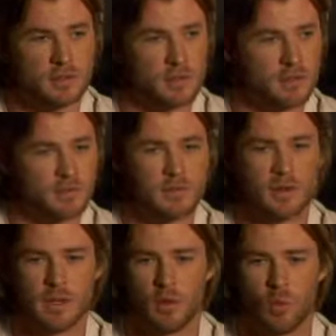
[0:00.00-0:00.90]
sort of,
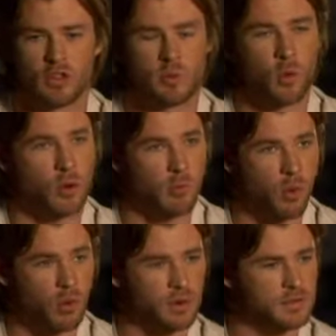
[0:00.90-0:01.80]
what's more
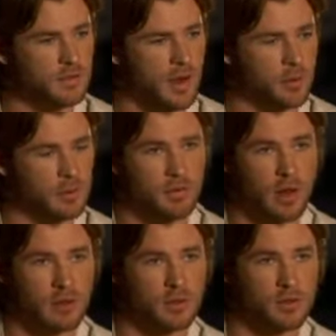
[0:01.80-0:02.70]
important, his family
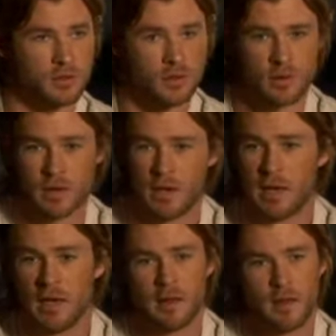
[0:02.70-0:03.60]
values or
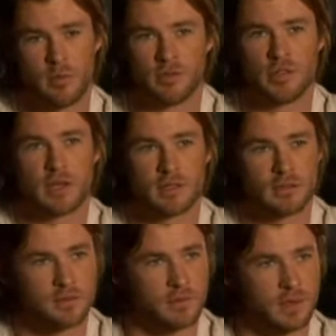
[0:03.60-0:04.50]
the protection
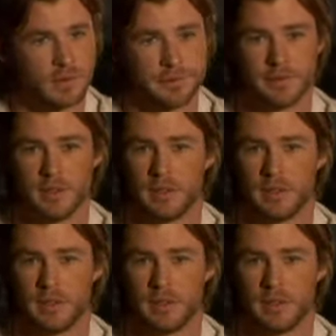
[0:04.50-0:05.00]
of, you know,